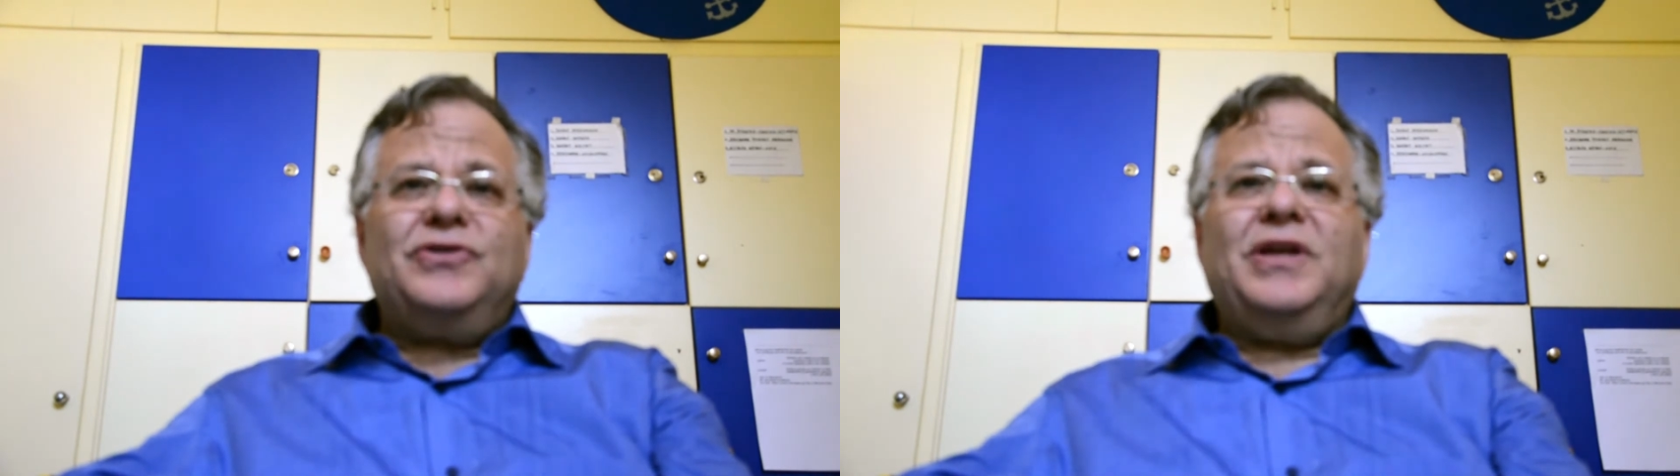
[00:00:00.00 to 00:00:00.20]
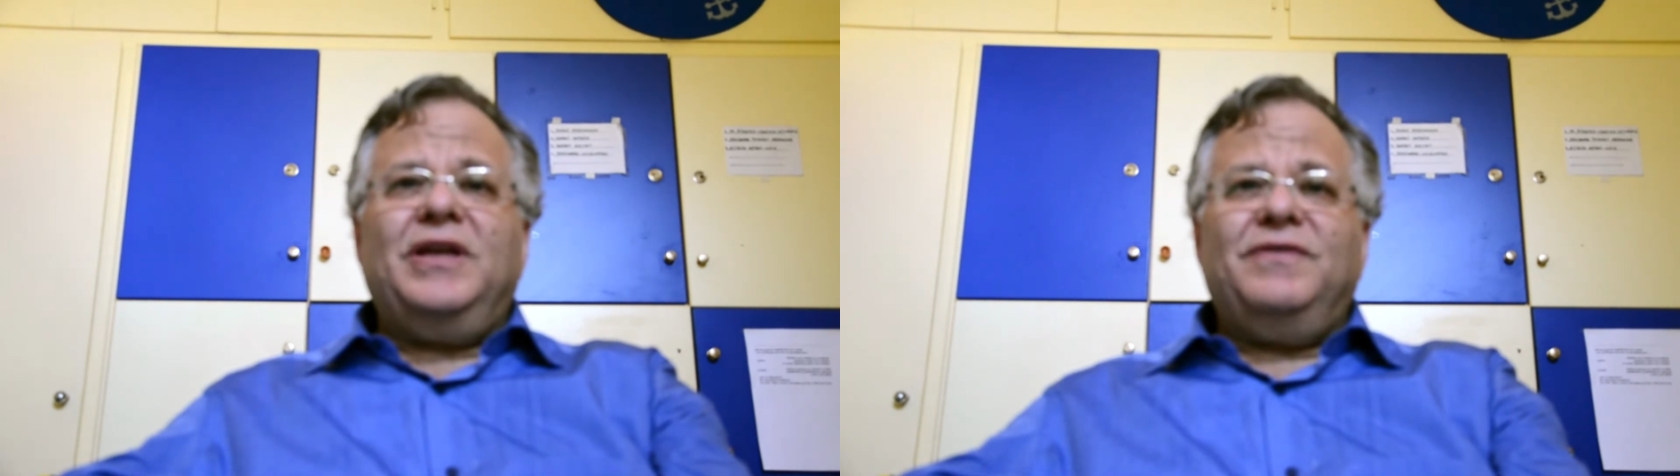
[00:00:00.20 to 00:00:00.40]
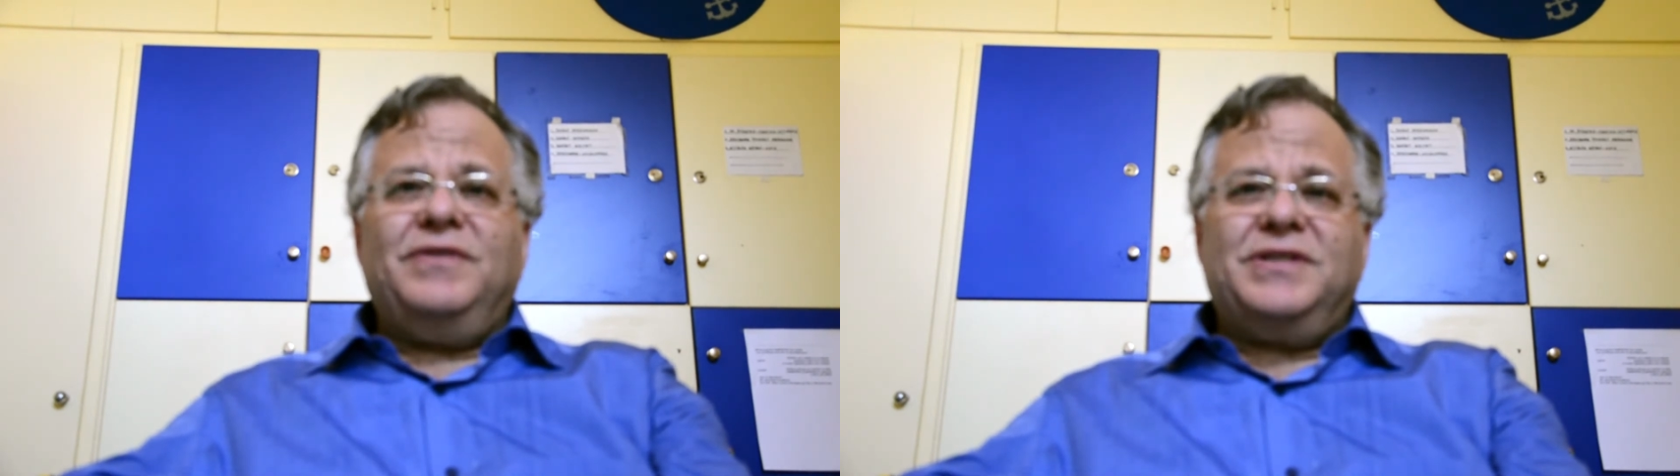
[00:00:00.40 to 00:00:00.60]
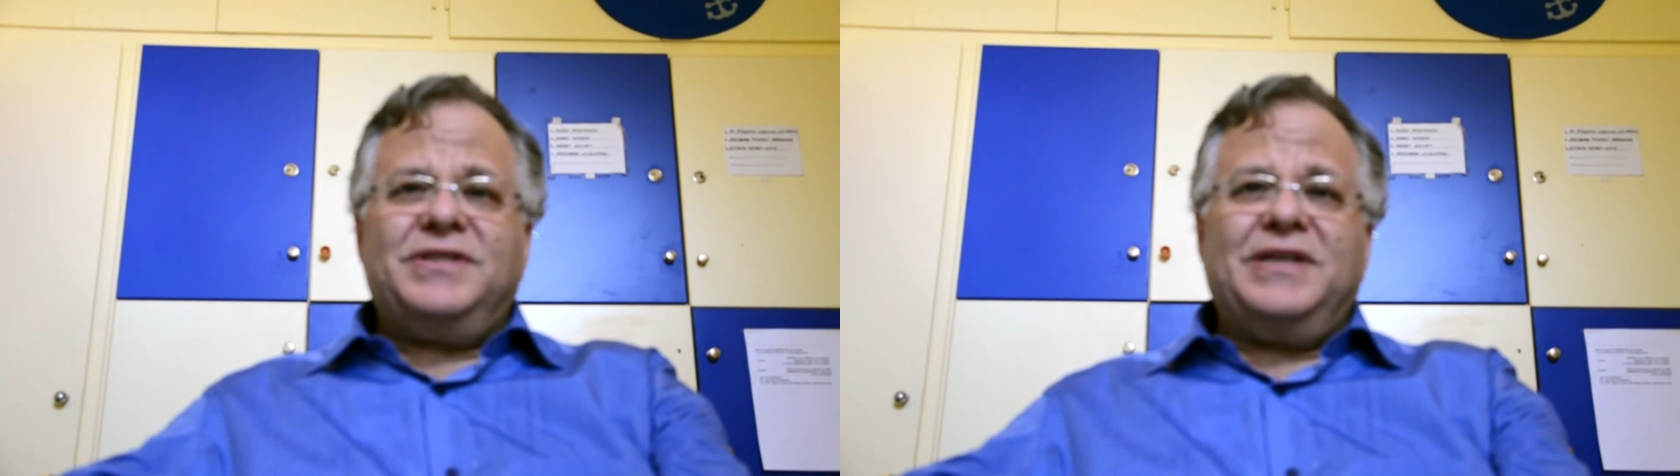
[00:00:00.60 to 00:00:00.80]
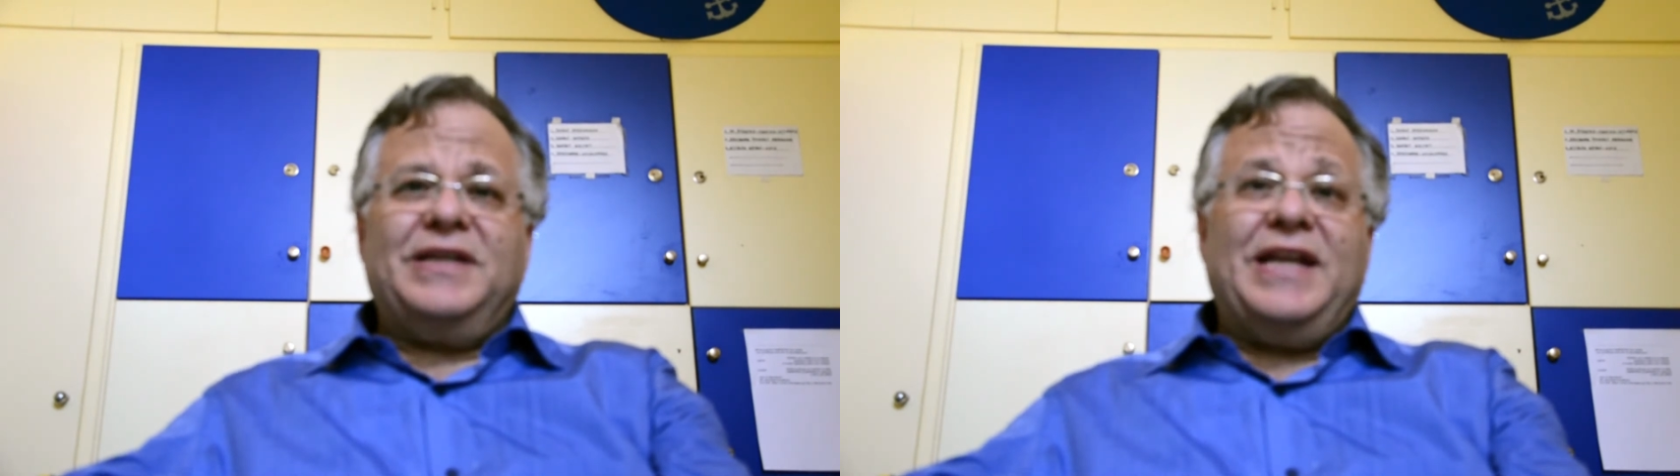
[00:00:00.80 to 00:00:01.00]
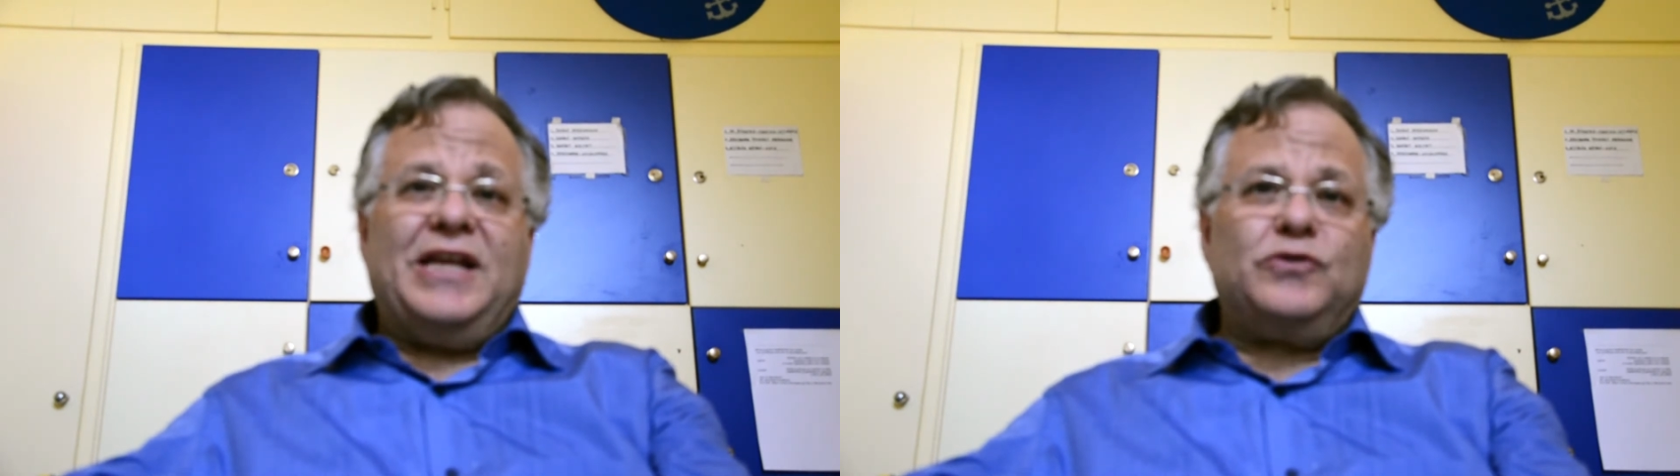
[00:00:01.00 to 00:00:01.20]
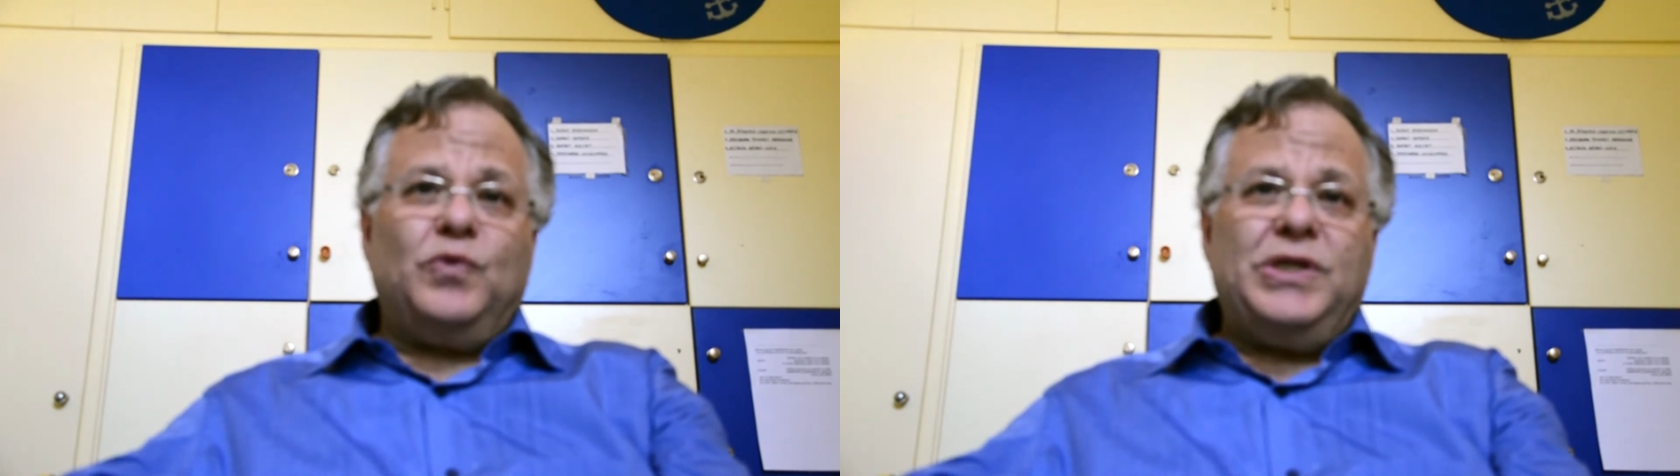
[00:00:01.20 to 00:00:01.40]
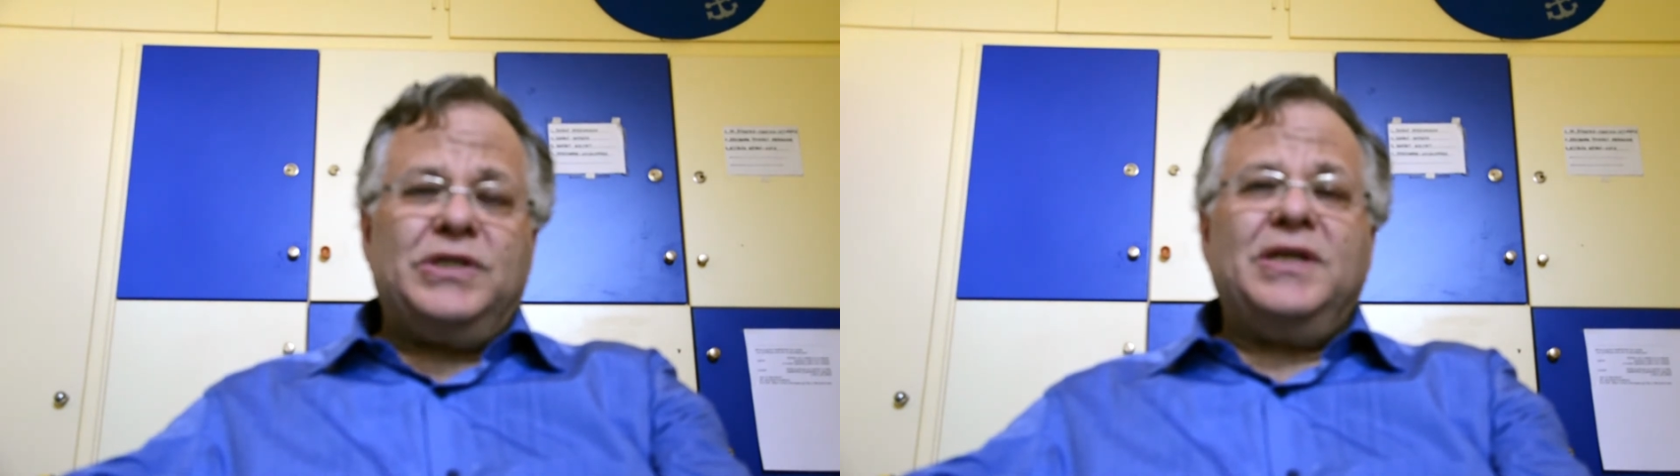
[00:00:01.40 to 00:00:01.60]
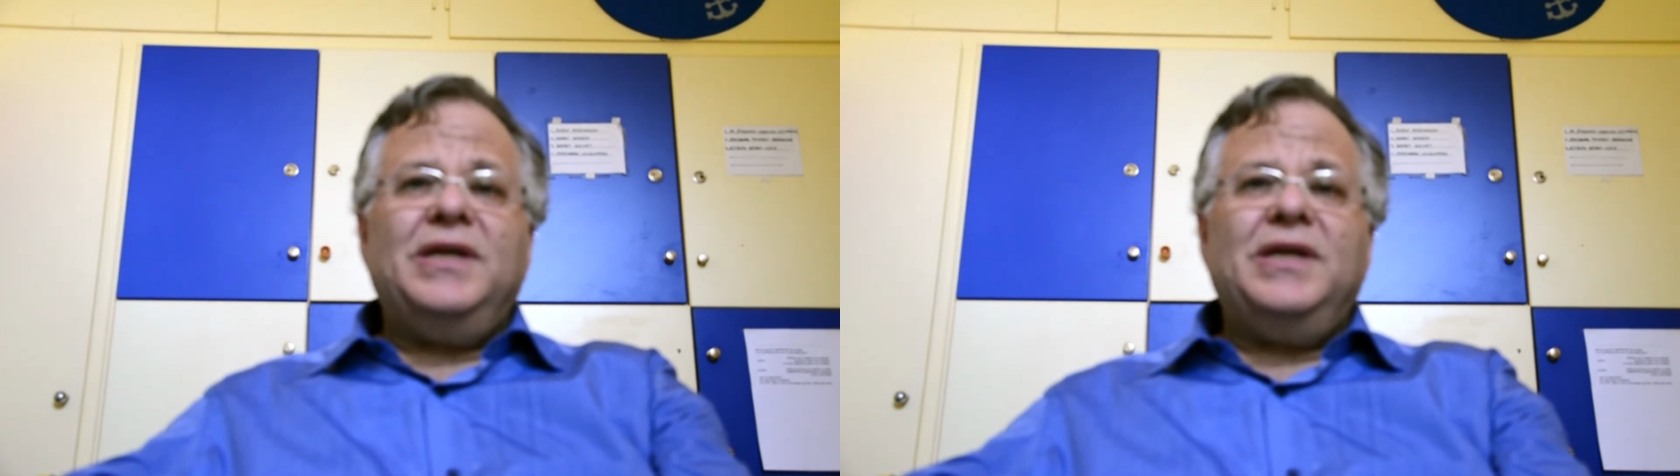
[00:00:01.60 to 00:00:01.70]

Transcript: He gave us his last wish